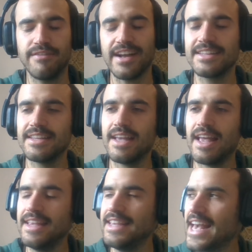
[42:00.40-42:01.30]
fact,
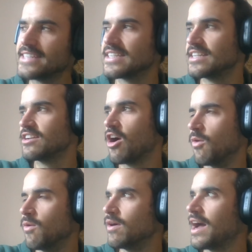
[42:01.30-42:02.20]
yes and
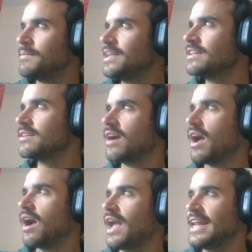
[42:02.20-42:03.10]
no. I mean,
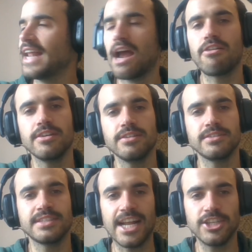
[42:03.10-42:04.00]
in our
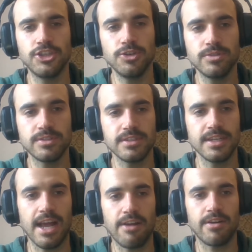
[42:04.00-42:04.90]
statutes,
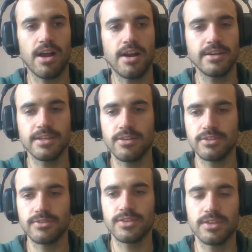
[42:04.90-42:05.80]
in our articles
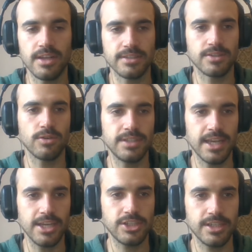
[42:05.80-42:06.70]
of
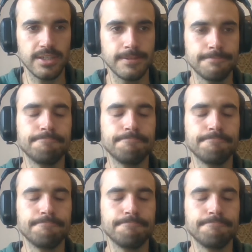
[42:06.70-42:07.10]
association,